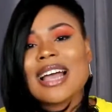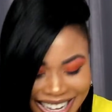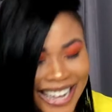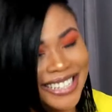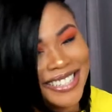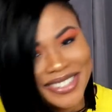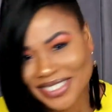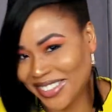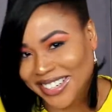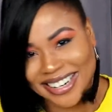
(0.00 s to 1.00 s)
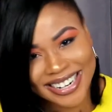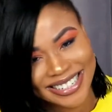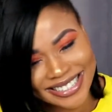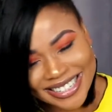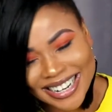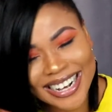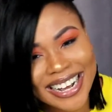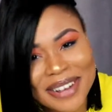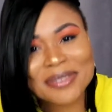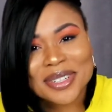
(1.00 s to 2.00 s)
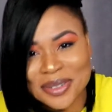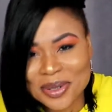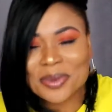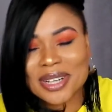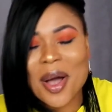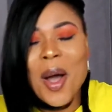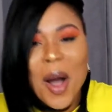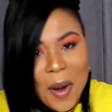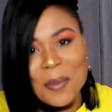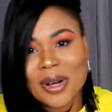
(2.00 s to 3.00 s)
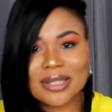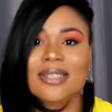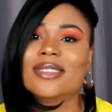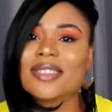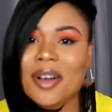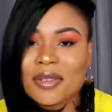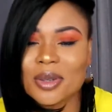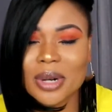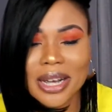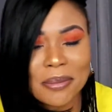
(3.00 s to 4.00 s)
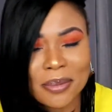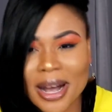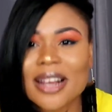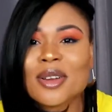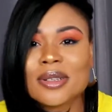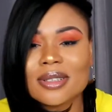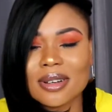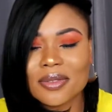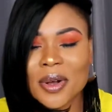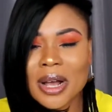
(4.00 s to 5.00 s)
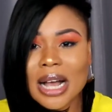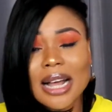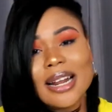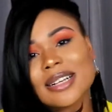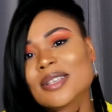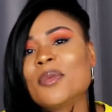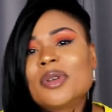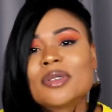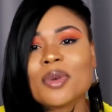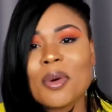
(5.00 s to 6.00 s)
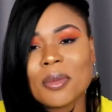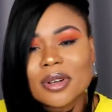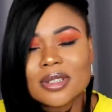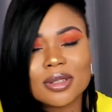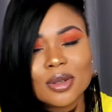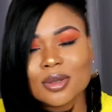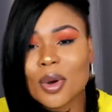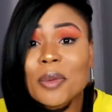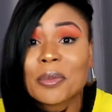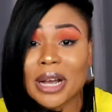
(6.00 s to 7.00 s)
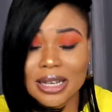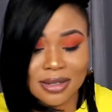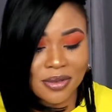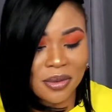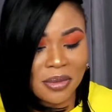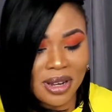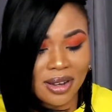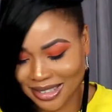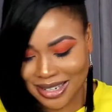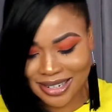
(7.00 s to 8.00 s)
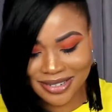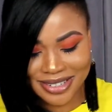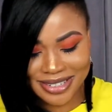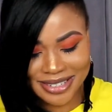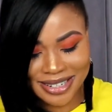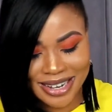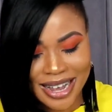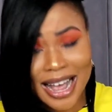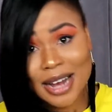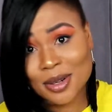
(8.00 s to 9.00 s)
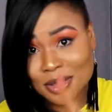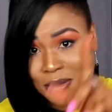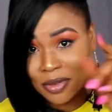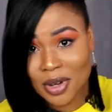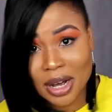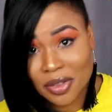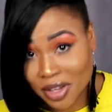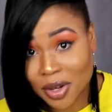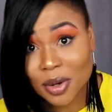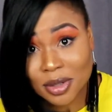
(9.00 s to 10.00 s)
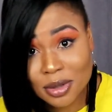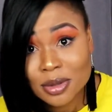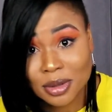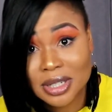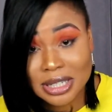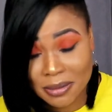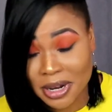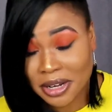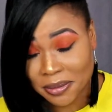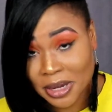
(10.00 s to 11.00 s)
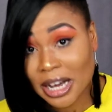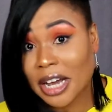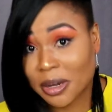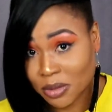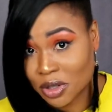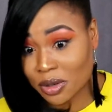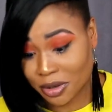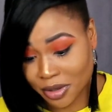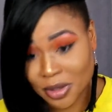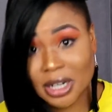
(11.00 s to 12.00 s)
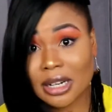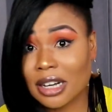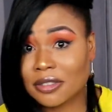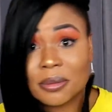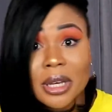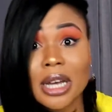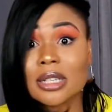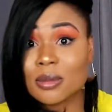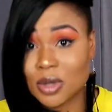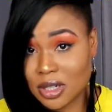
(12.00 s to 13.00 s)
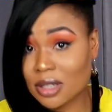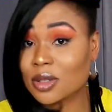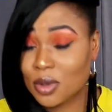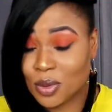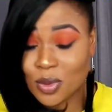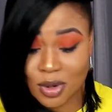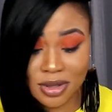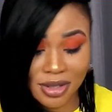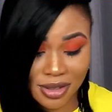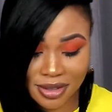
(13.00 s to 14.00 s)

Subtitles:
I told you guys, I am not good with unboxing stuff. So when I buy new stuff, I like someone to unbox it or to unpack it for me. Anyways, I know some of you out there, you also do the same like me. I am sure. You can laugh me as much as you want.